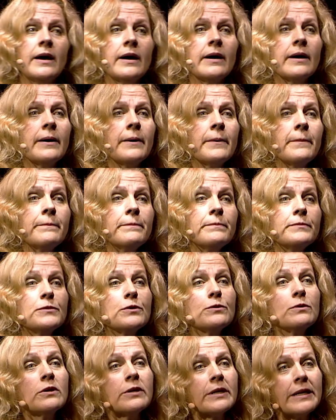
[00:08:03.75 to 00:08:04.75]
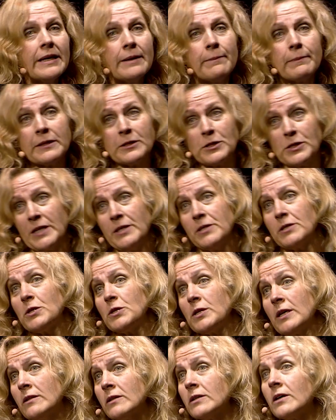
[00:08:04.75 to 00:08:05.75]
um, to look in placenta
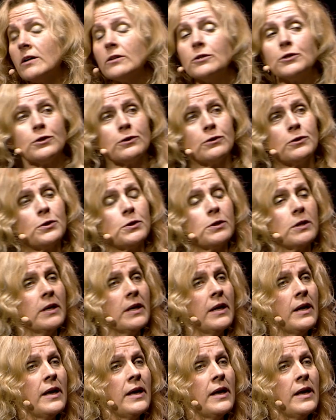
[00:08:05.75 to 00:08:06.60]
cell cultures